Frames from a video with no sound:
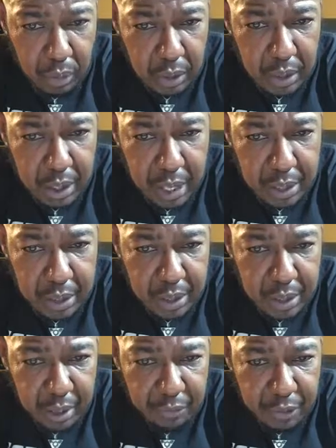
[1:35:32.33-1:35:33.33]
Yeah, I
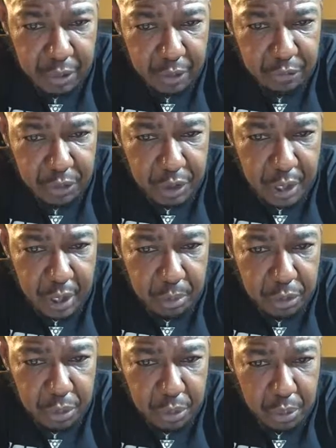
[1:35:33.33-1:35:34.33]
didn't have enough
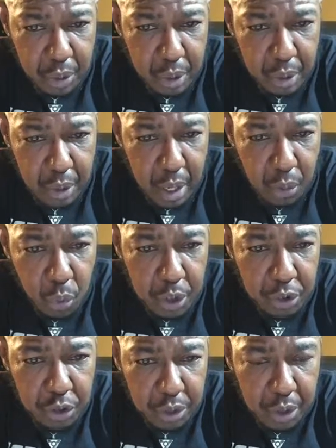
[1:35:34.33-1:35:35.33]
time to. I
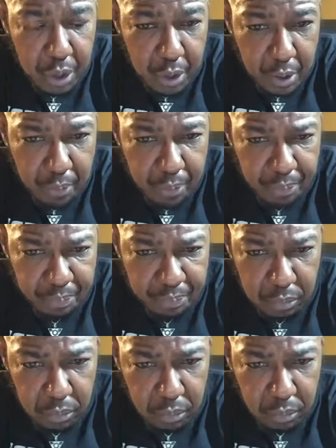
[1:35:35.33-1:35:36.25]
wish that